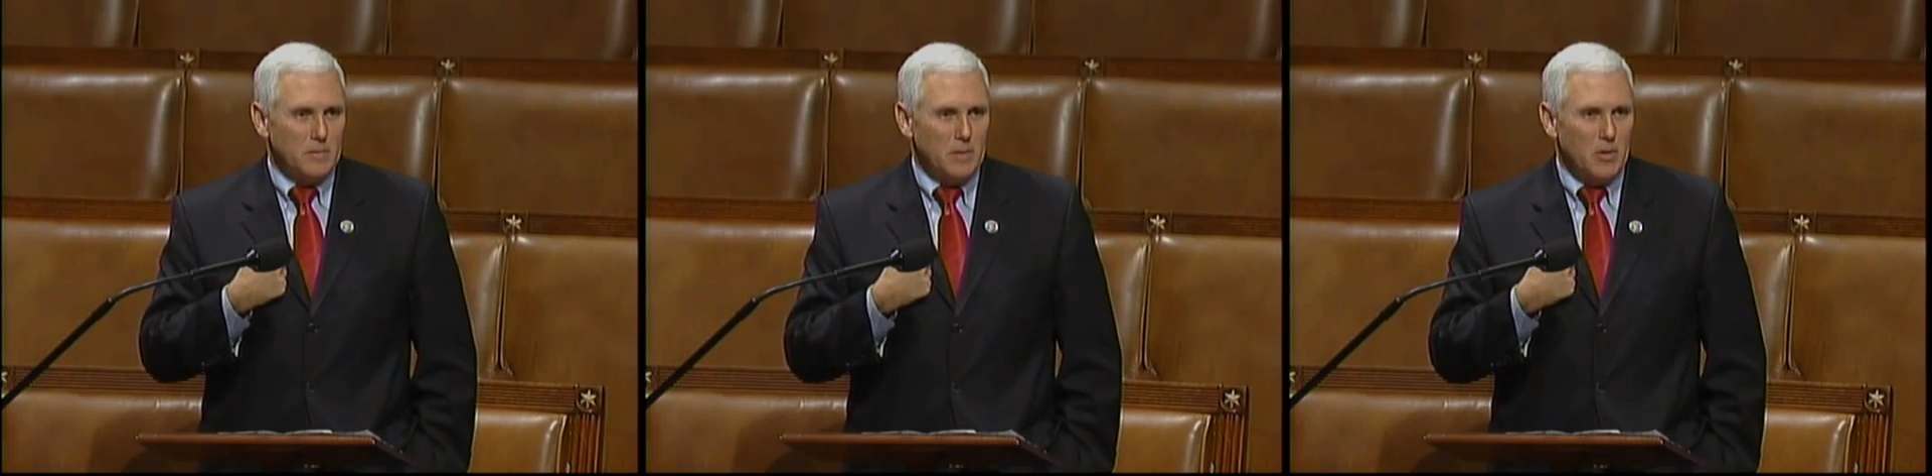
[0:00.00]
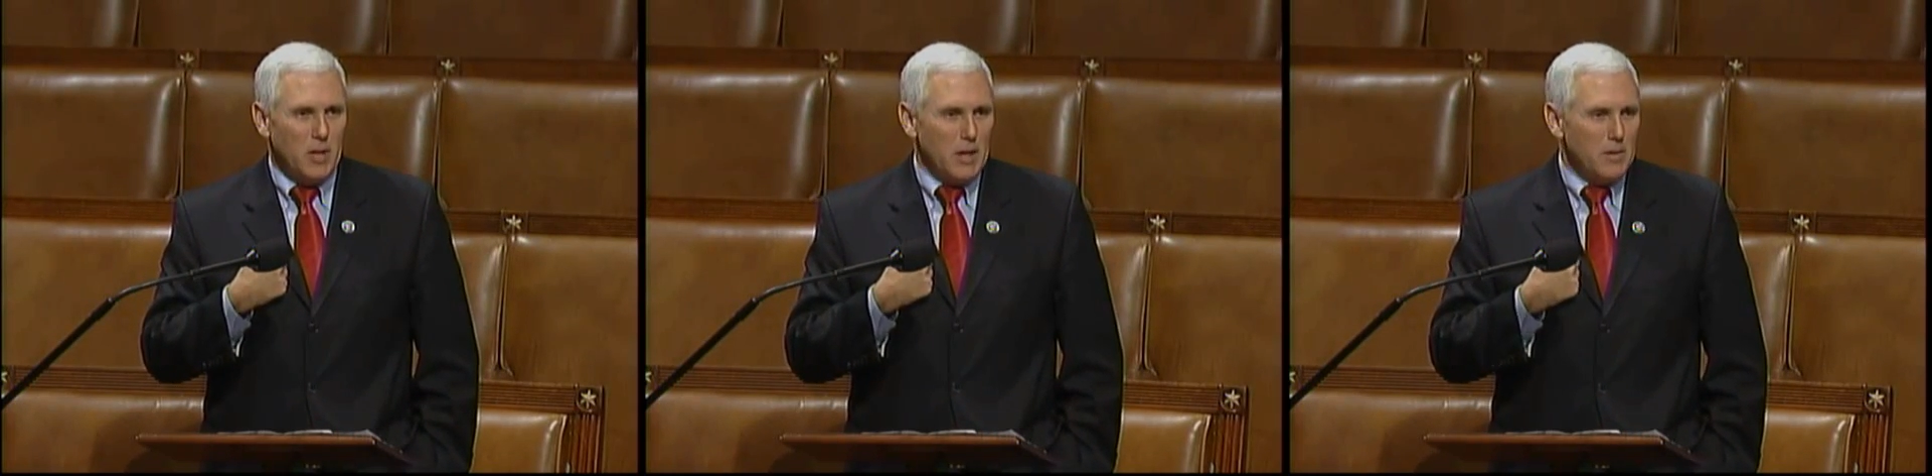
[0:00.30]

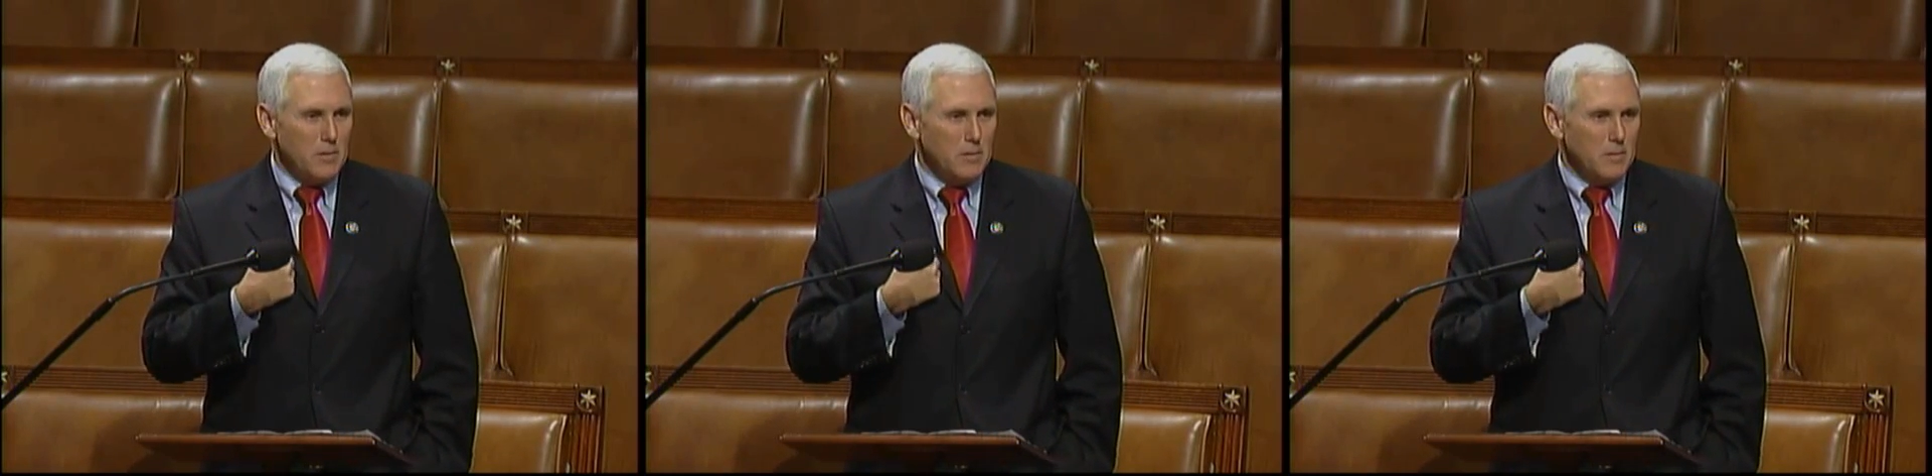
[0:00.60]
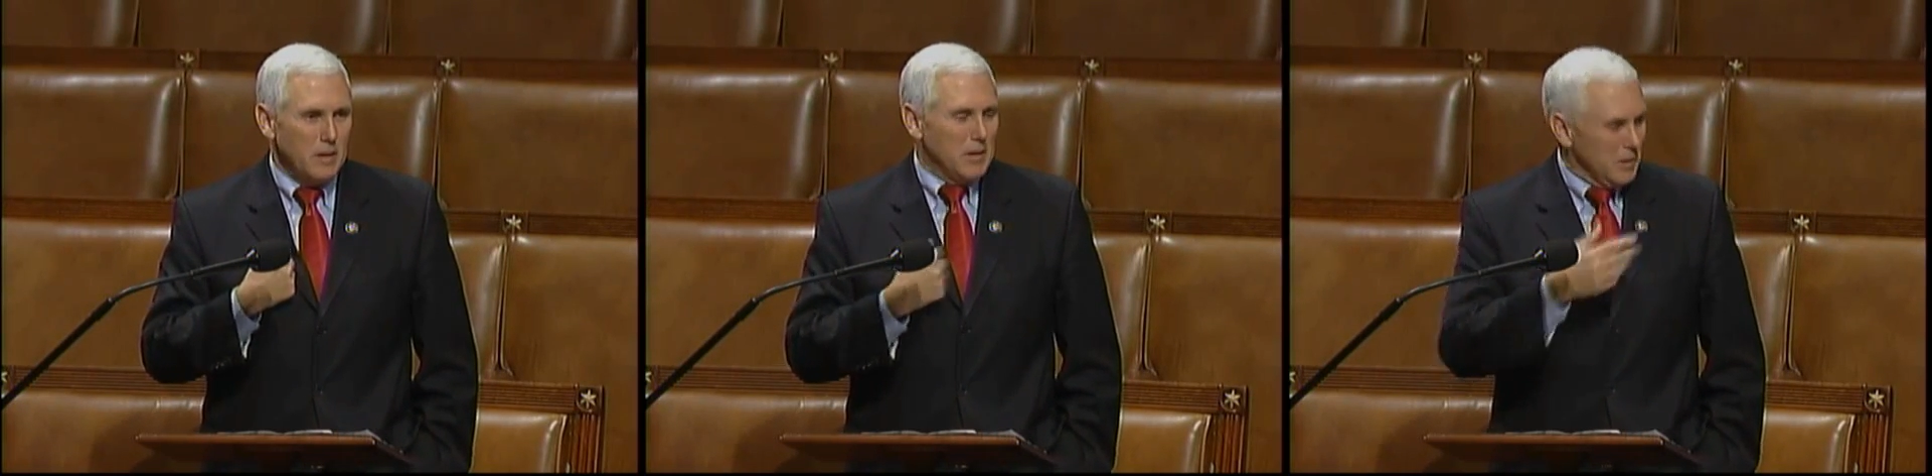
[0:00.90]
Okay?
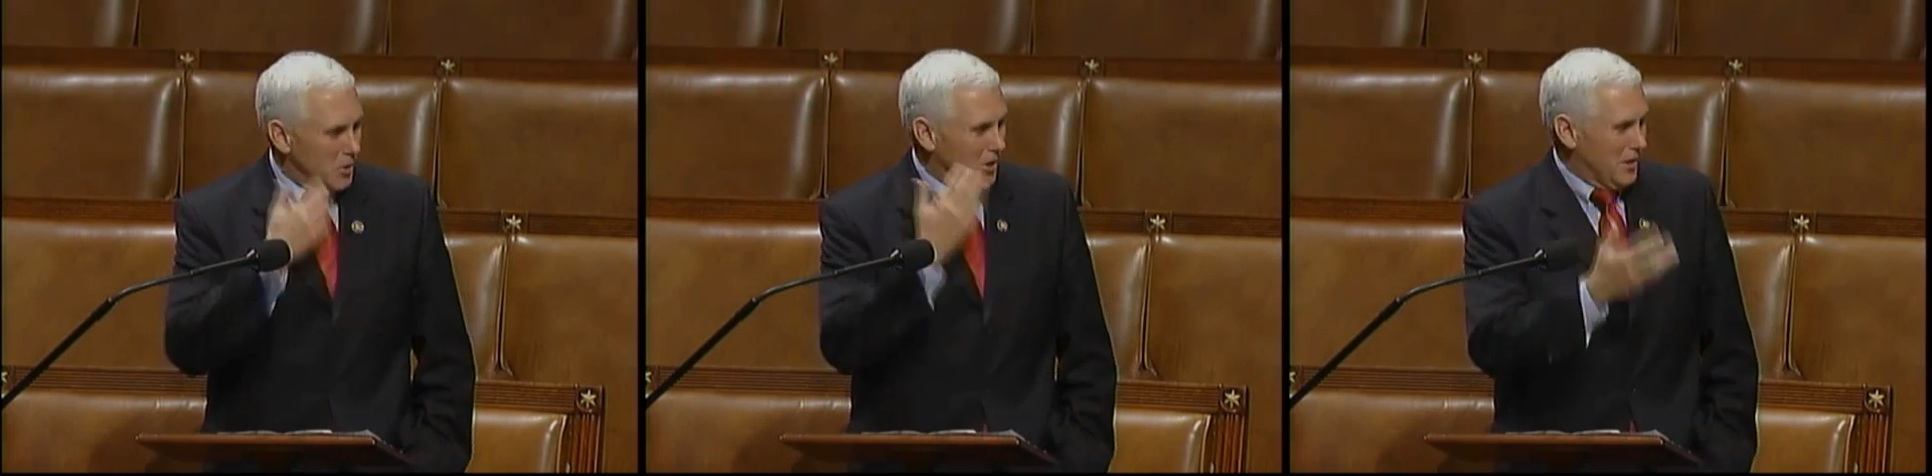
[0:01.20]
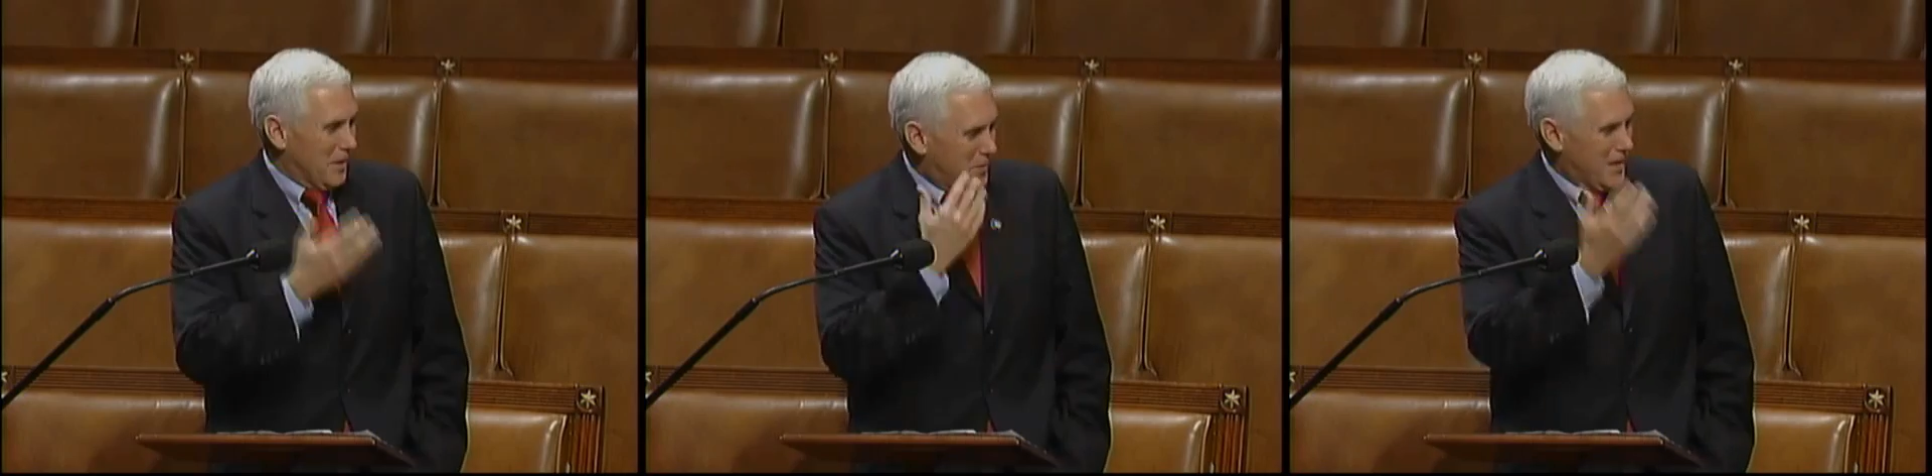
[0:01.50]
I think,
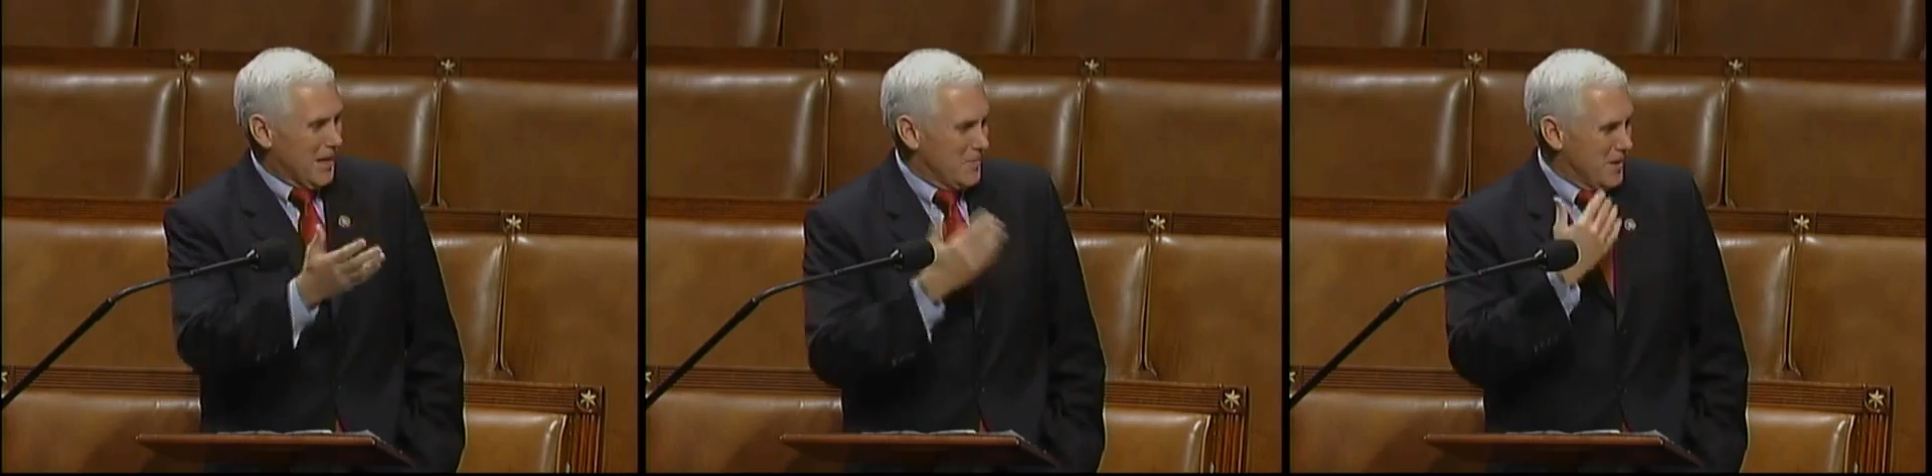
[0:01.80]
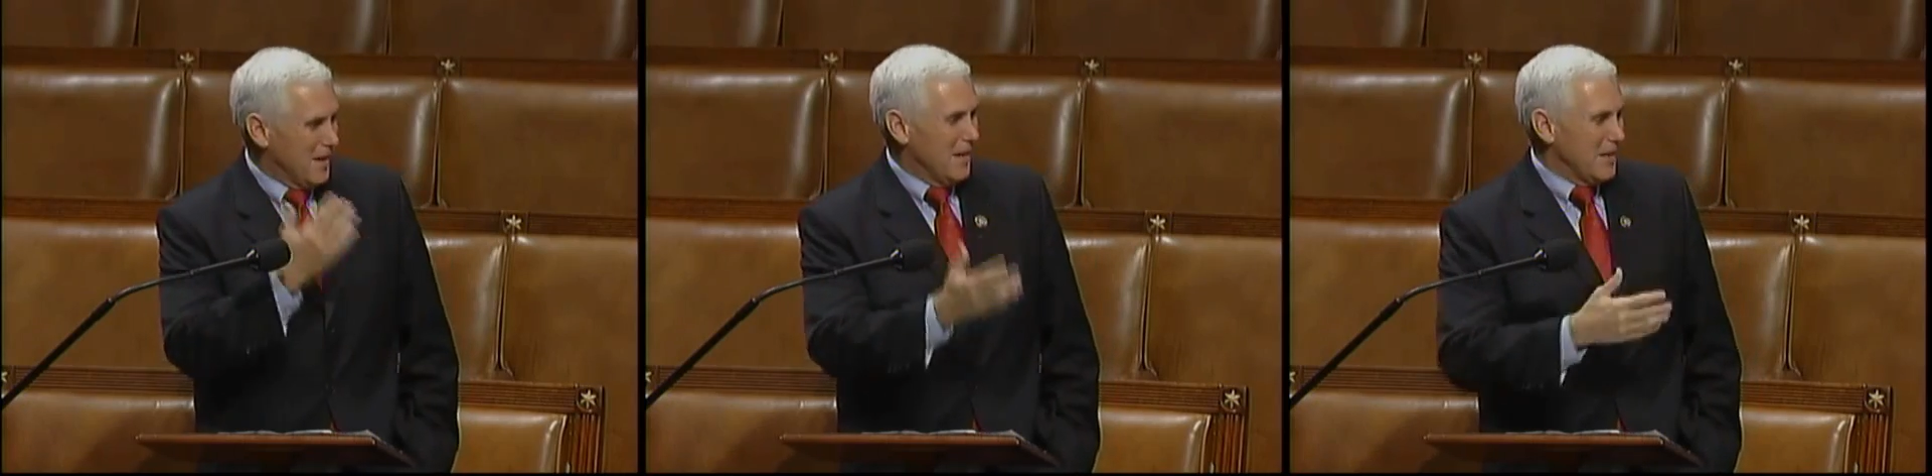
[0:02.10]

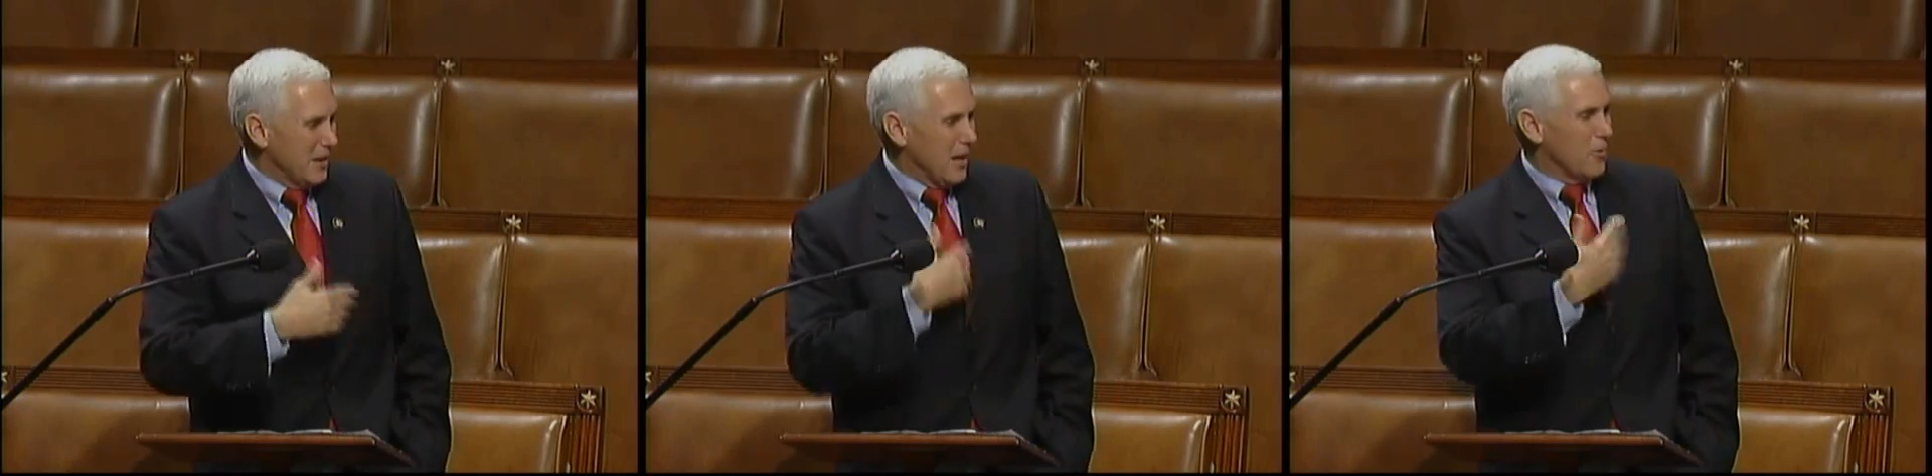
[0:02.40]
I